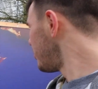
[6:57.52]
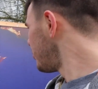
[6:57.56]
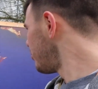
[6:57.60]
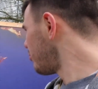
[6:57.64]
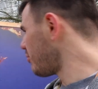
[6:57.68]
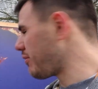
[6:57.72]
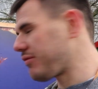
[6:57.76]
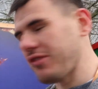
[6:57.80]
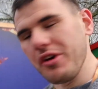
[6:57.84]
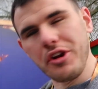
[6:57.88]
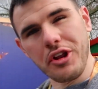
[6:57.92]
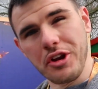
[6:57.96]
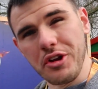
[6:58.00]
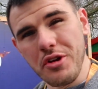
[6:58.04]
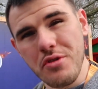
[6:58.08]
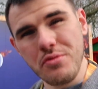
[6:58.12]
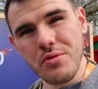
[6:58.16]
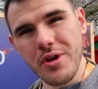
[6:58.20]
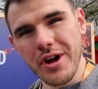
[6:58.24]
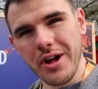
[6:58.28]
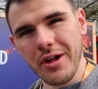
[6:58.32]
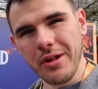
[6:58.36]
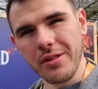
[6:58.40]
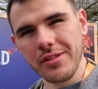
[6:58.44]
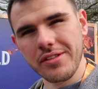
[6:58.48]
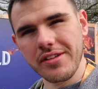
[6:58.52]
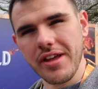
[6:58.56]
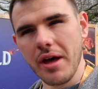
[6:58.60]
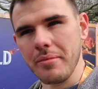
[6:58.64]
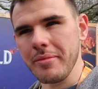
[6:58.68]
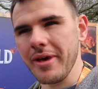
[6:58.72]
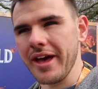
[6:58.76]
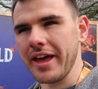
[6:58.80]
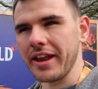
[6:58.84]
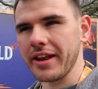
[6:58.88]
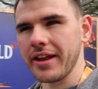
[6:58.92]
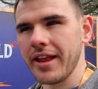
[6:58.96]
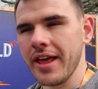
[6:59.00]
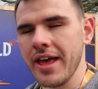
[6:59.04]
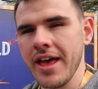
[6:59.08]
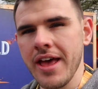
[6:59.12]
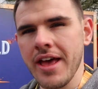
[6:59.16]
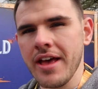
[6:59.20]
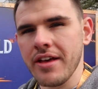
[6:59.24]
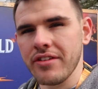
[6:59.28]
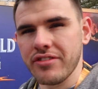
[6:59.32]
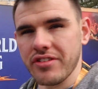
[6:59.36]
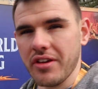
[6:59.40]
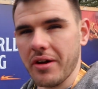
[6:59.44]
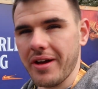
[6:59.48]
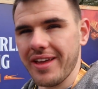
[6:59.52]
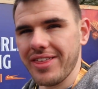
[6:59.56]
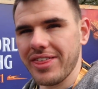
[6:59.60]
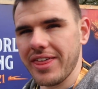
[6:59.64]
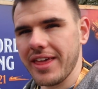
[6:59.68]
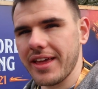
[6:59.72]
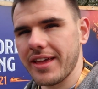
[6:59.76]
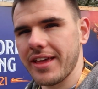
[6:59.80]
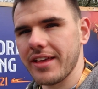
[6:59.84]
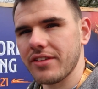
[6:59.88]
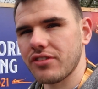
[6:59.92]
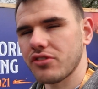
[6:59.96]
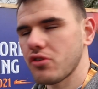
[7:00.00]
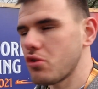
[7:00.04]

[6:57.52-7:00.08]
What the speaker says: we've got a new world come in. So I think it's